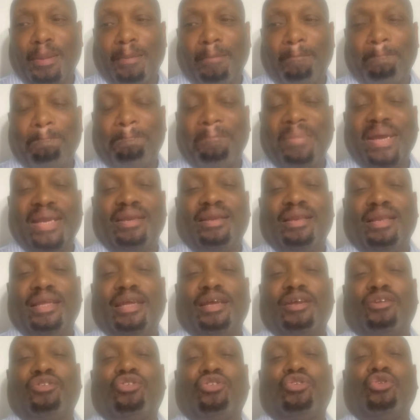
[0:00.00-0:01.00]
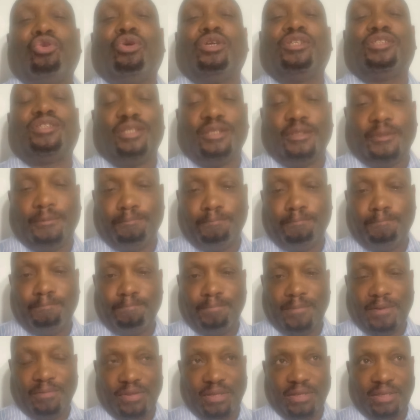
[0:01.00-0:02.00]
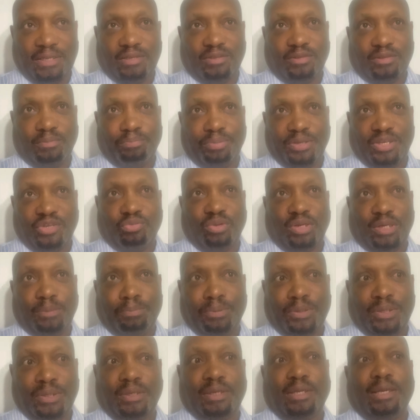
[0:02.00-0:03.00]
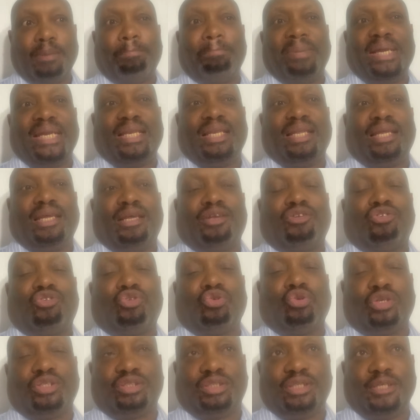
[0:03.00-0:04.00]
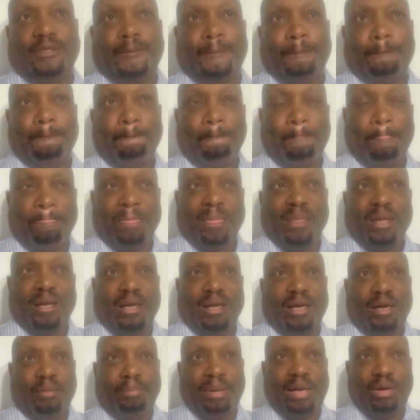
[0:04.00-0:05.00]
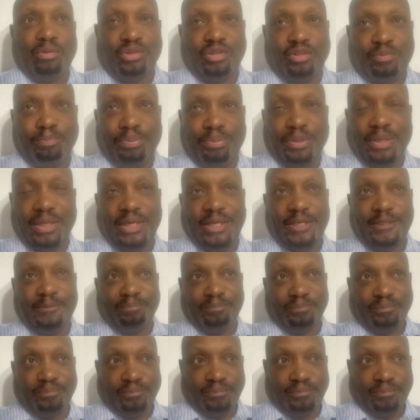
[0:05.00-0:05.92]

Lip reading: mentally exhausted. I think that's the best way to put it. They're mentally exhausted about this play.